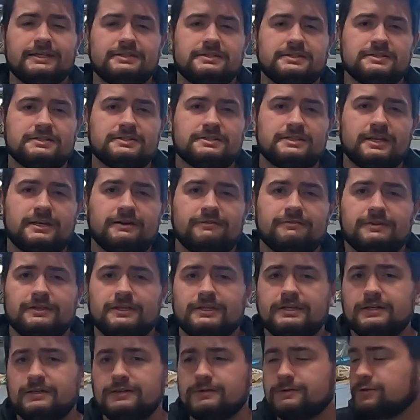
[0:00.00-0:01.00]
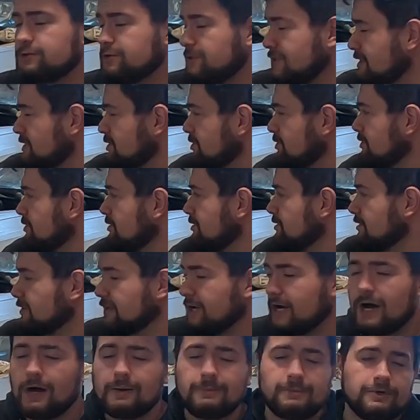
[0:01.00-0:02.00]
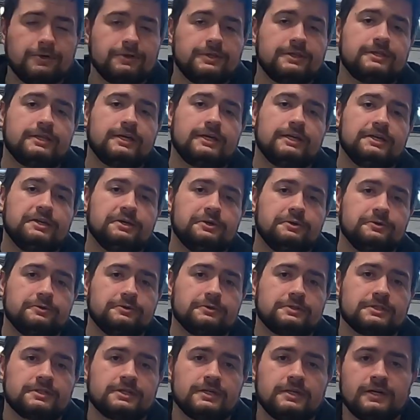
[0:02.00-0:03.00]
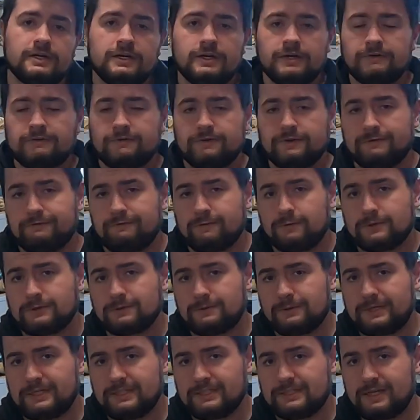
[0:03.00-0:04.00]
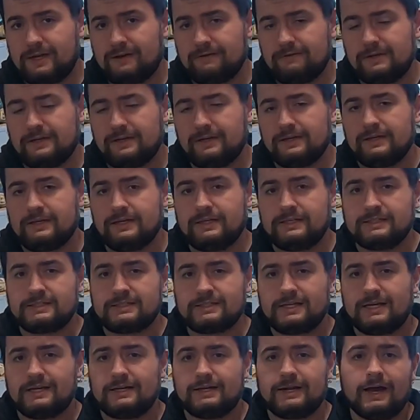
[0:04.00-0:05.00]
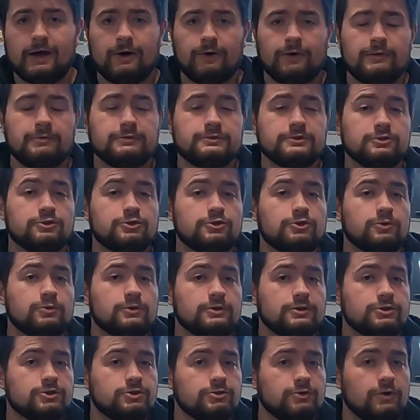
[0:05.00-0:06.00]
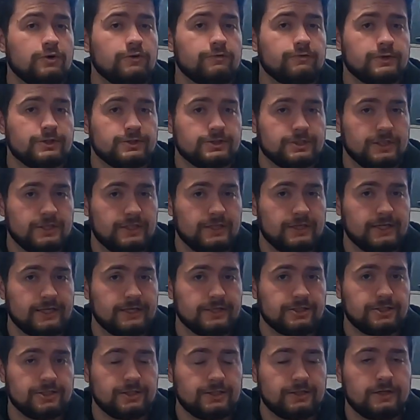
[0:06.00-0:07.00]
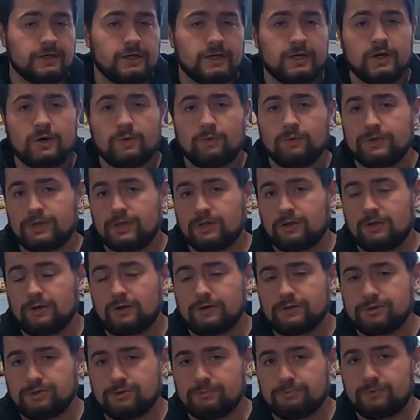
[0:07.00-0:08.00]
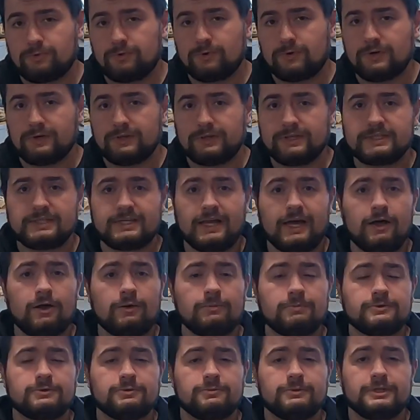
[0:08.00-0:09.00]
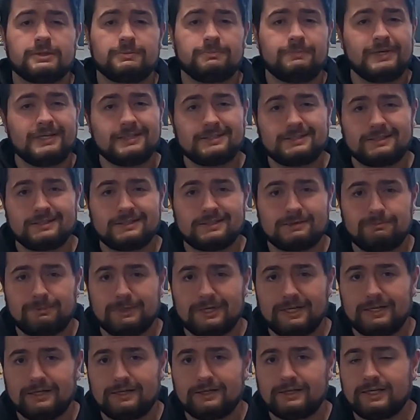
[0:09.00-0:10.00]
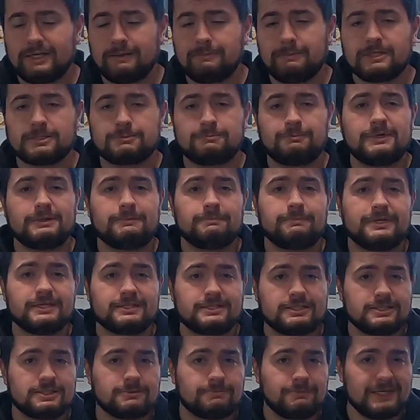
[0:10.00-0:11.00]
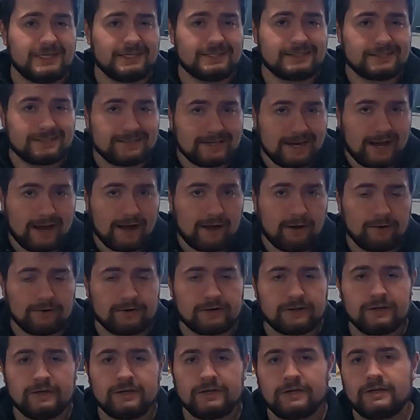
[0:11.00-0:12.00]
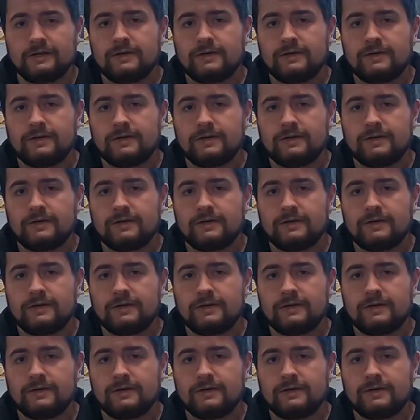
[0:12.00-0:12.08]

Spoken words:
is instead of the traditional combo that they used for the 427, instead now it was a shorter stroke version of the engine with a larger bore. This helped with piston speed, keeping piston speed down